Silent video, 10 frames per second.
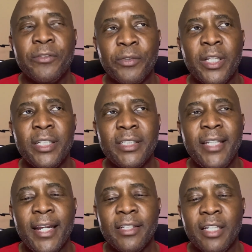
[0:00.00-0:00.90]
really just
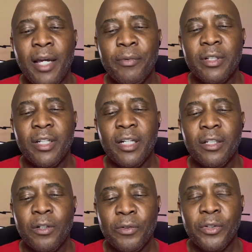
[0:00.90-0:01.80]
taking time to kind
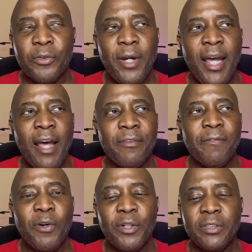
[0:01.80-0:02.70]
of hone your
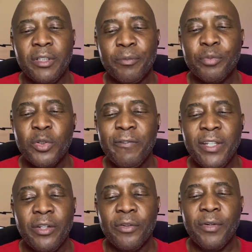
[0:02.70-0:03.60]
craft, focus on
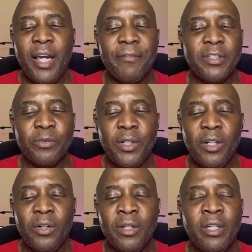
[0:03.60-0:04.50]
improving your craft as
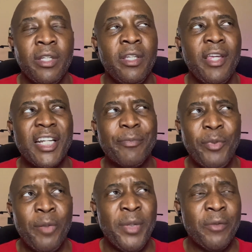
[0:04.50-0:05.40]
well,
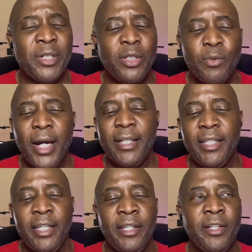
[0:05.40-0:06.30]
experimenting with new
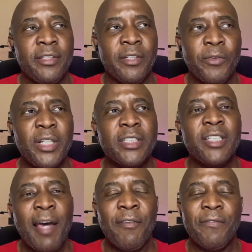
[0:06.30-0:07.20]
ideas, and really
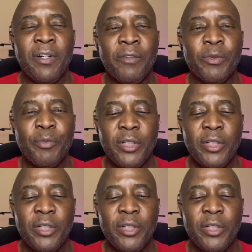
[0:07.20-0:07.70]
just having fun with